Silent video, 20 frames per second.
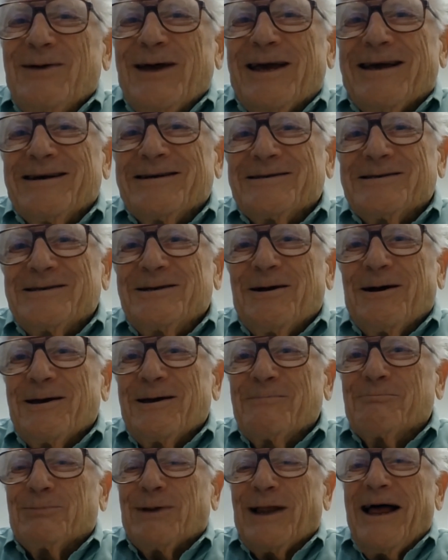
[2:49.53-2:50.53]
Because,
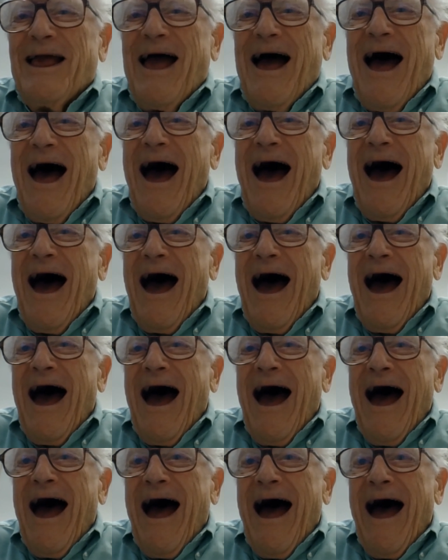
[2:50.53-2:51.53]
you play
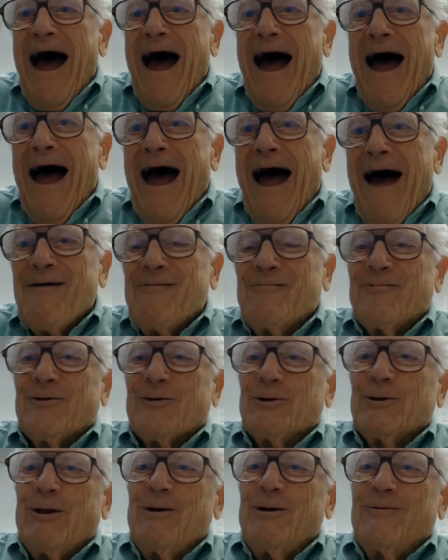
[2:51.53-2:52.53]

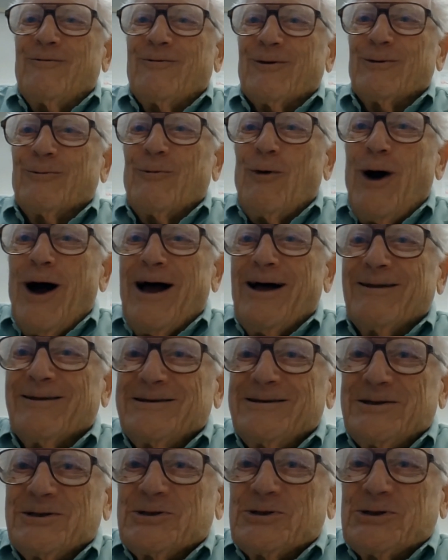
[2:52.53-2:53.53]
for a while,
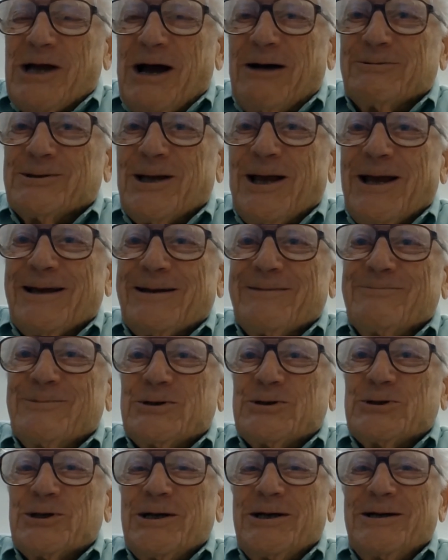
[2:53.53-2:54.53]
it just sounds like a
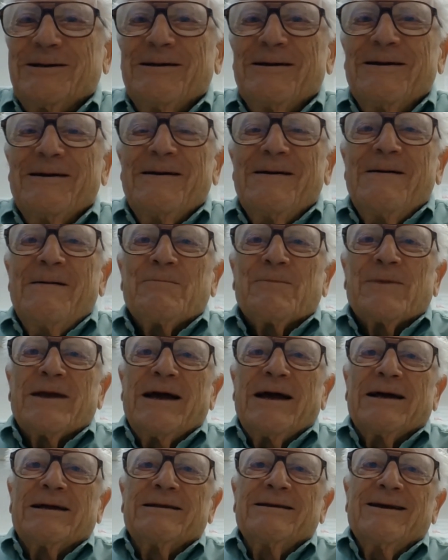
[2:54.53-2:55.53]
machine.
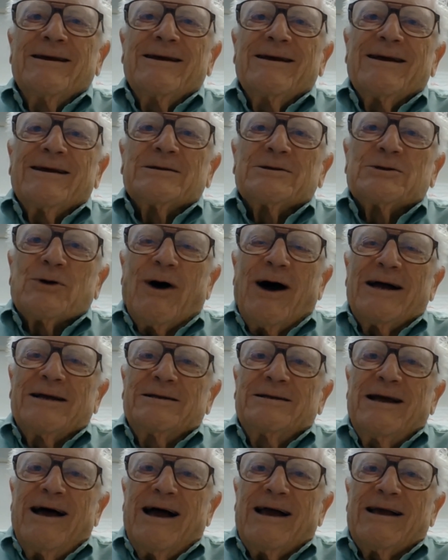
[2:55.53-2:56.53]
And so
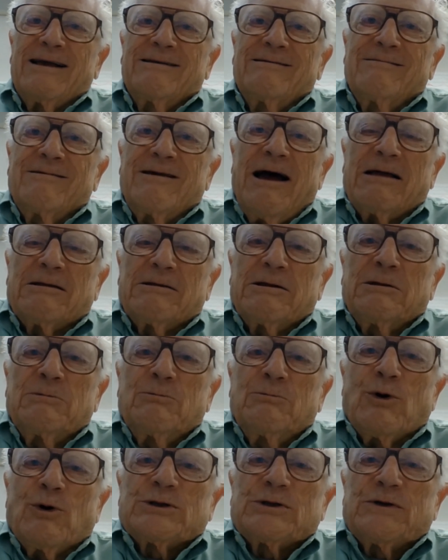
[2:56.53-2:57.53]
I got a little
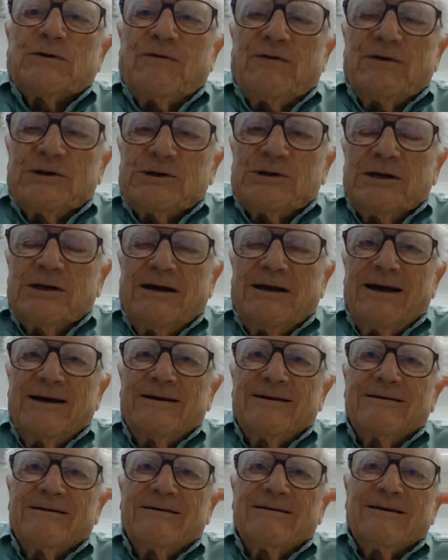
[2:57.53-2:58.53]
more
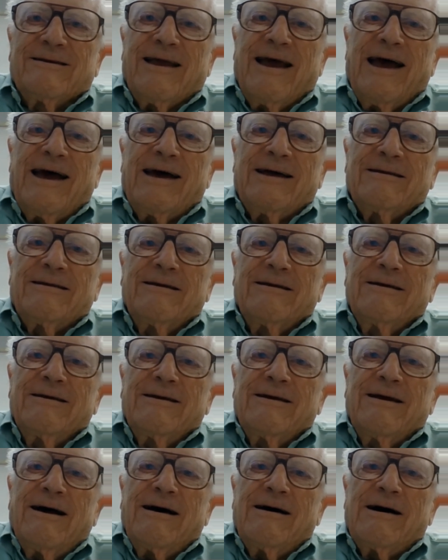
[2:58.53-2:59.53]
sophisticated than that,
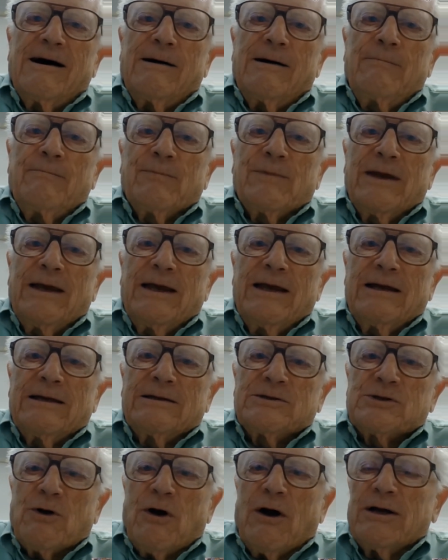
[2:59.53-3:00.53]

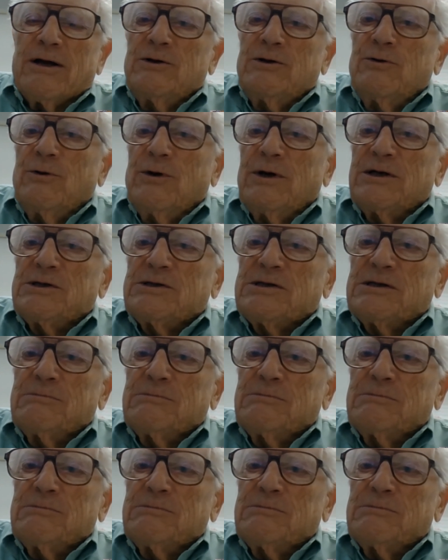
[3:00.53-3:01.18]
and started doing